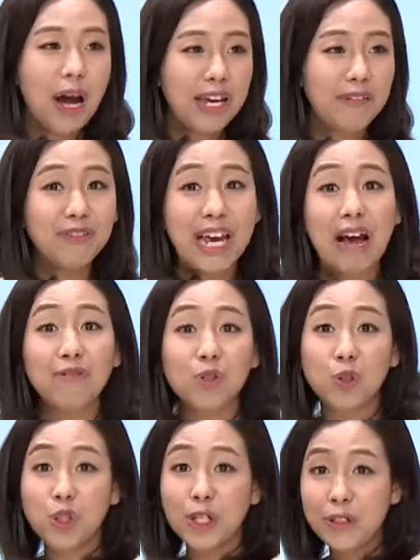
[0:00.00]
if they have to
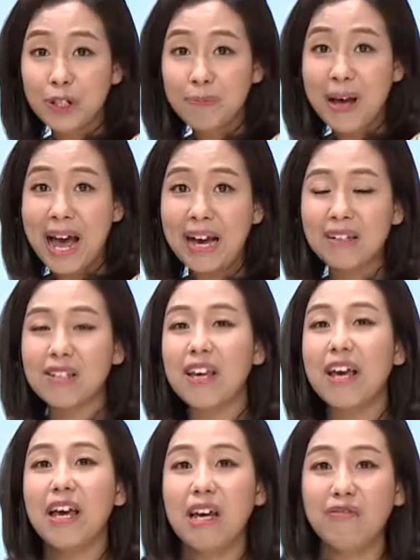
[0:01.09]
turn their backs,
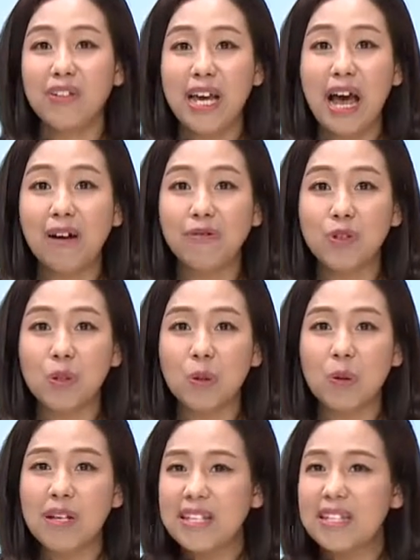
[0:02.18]
if they have
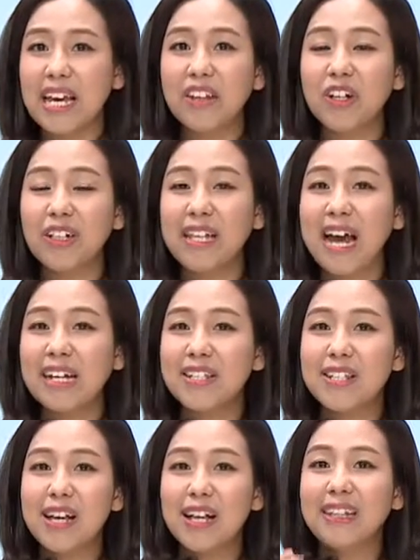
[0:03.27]
to say their
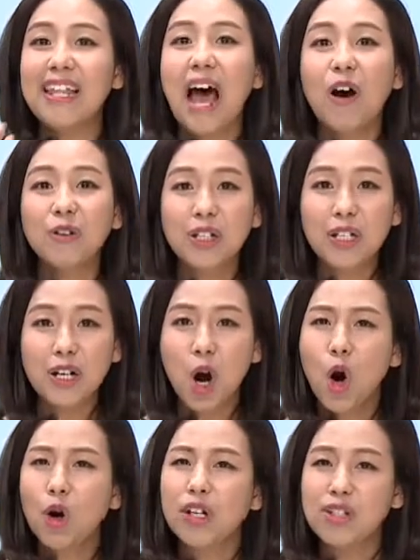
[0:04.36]
lines louder
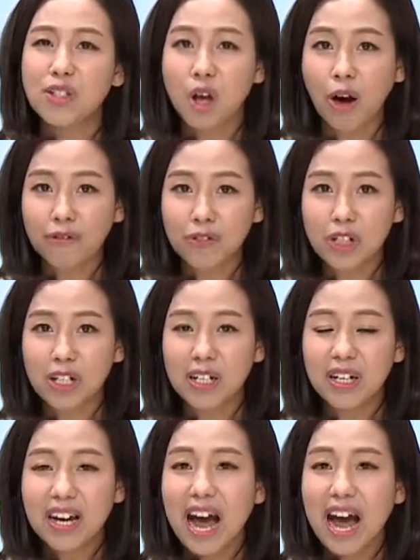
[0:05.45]
or softer,